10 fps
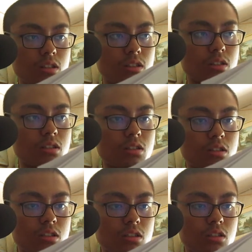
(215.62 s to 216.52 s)

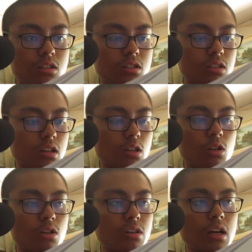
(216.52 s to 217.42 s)
I
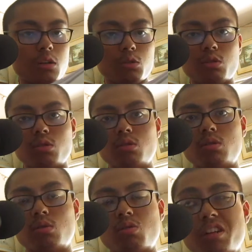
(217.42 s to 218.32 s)
learned how
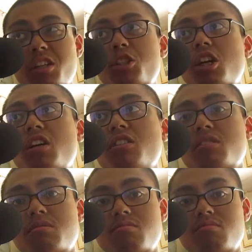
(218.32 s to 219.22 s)
to create a chart,
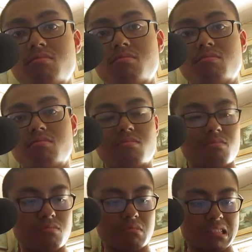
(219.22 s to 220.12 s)

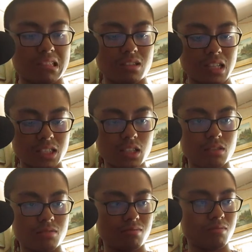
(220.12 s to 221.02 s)
and that's it.
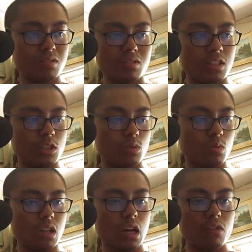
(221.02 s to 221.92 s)
That's
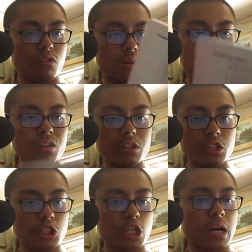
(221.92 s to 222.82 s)
what I've learned in
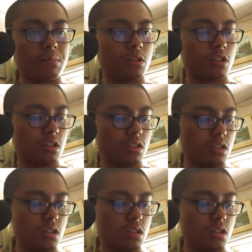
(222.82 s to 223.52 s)
this chapter.